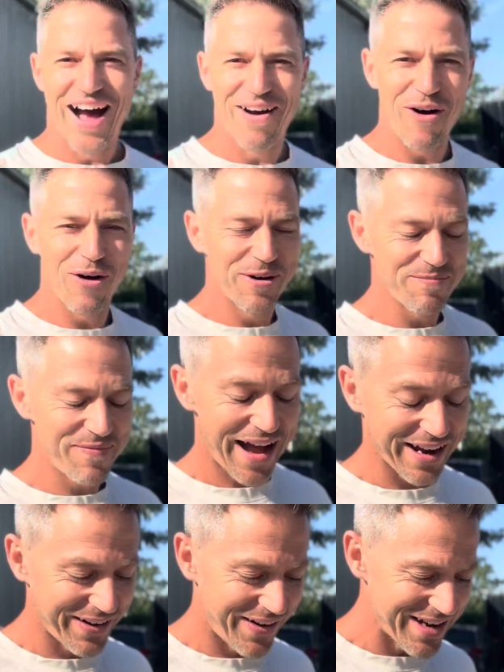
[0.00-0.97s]
Uh, welcome
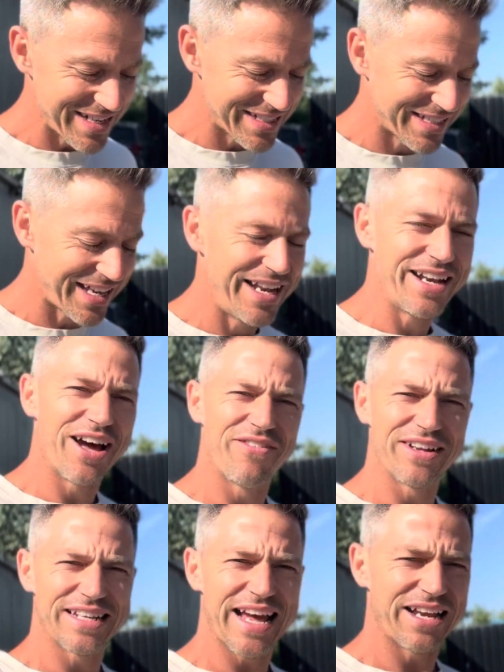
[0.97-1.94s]
back, guys.
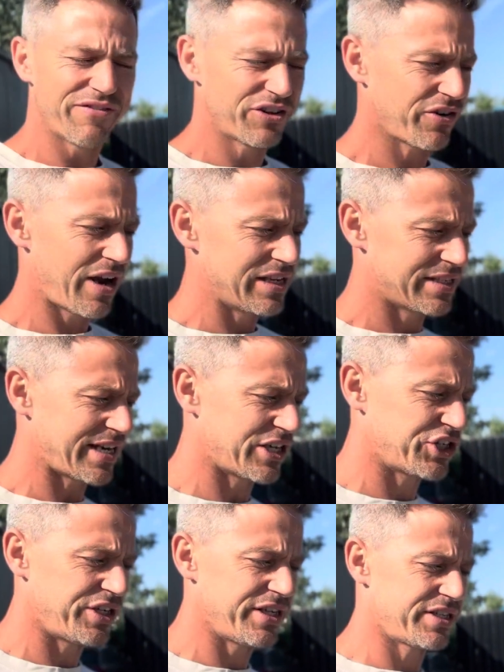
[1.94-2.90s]
Another day, another training
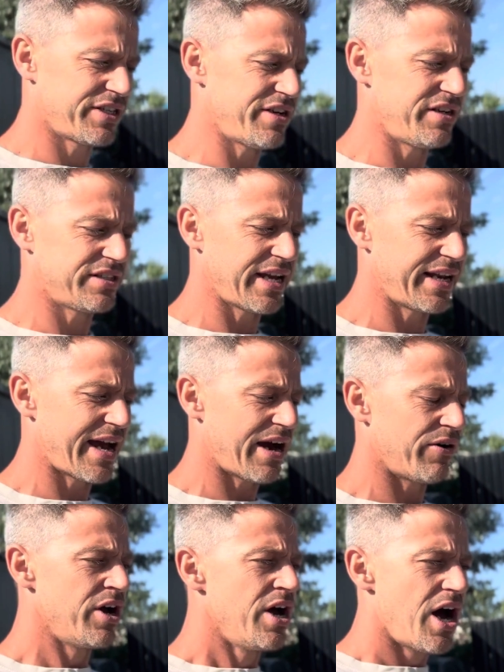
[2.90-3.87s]
session. It's Thursday
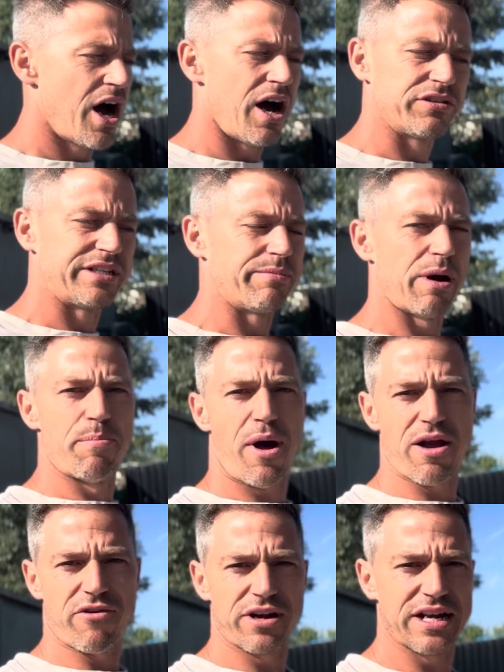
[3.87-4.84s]
now. Uh, I did my
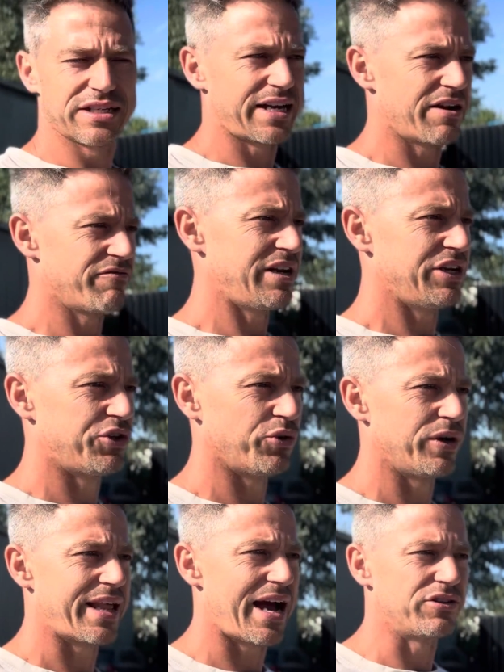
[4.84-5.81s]
bike ride yesterday. Really
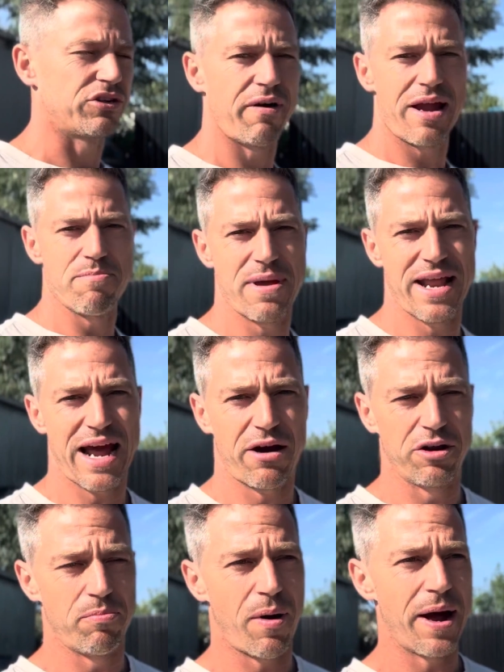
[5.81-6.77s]
enjoyed that. It was great being out
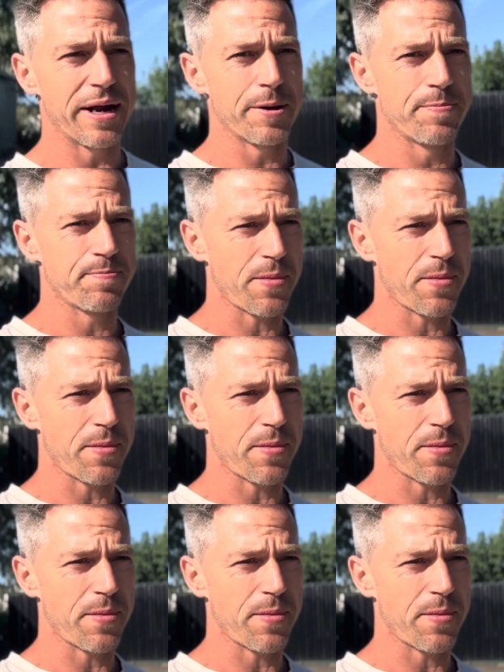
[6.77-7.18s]
on the bike.